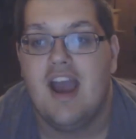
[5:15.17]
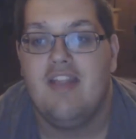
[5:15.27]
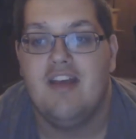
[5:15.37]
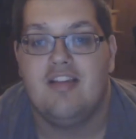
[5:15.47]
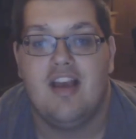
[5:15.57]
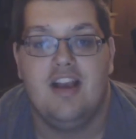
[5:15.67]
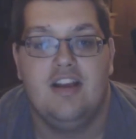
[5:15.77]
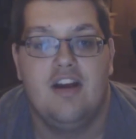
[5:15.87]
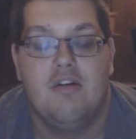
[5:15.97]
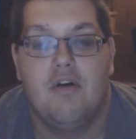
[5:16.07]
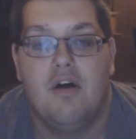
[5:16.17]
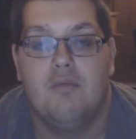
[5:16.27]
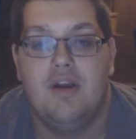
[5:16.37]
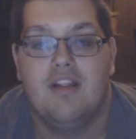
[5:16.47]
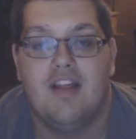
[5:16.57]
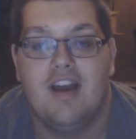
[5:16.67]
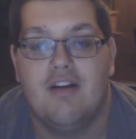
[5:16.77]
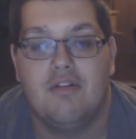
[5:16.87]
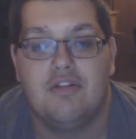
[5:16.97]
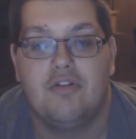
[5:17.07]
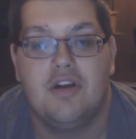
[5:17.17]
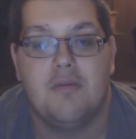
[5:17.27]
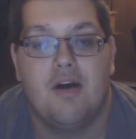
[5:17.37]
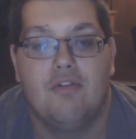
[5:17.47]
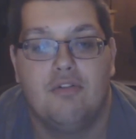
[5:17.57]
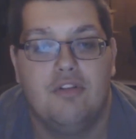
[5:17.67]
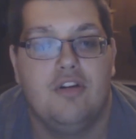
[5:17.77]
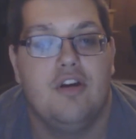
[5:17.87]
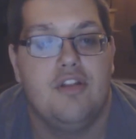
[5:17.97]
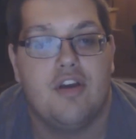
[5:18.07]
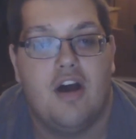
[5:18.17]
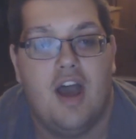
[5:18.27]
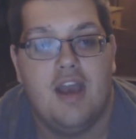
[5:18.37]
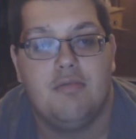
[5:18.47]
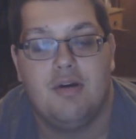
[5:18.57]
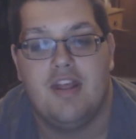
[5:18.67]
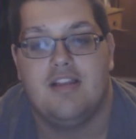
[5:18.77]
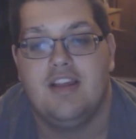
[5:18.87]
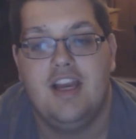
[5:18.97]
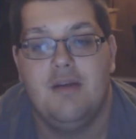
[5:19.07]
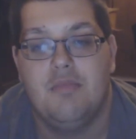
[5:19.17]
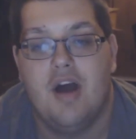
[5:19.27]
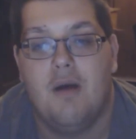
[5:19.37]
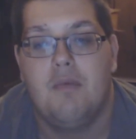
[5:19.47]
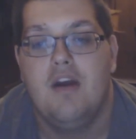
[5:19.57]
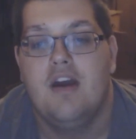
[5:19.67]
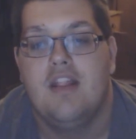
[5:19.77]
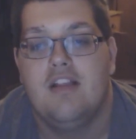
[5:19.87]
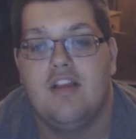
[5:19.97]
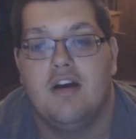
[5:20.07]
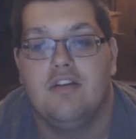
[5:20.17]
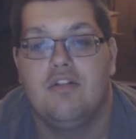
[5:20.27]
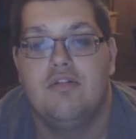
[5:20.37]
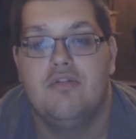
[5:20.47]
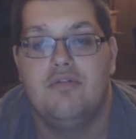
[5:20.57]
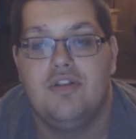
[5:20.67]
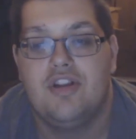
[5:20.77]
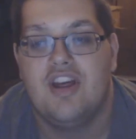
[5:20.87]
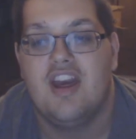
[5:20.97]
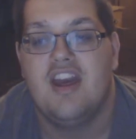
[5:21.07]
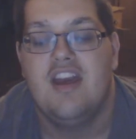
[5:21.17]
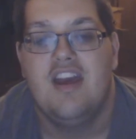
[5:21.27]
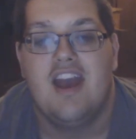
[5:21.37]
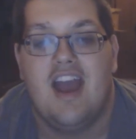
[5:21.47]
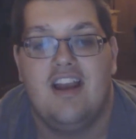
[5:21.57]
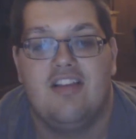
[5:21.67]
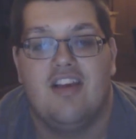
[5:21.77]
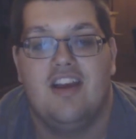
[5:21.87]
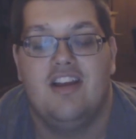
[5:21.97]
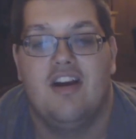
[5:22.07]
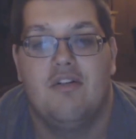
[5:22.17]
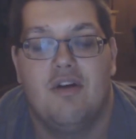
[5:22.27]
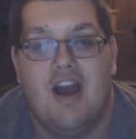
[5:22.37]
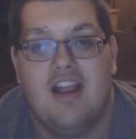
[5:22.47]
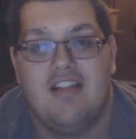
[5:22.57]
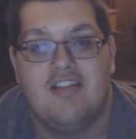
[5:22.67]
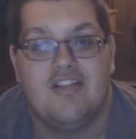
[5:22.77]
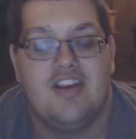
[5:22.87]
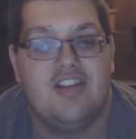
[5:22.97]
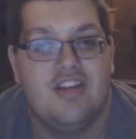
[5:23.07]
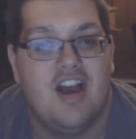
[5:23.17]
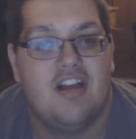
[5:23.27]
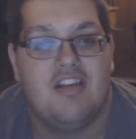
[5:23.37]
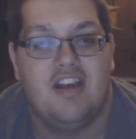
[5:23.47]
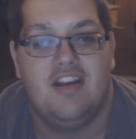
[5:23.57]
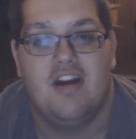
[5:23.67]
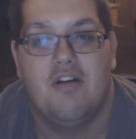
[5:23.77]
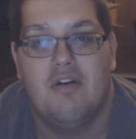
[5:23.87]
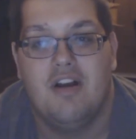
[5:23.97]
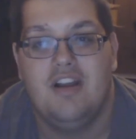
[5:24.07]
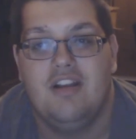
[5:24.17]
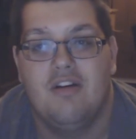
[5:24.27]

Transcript: and they're saying, you know what, we like talking about all the good times where they're teamed up, they've done cool shit, and it's like, you know, and just he just kind of saying, you know,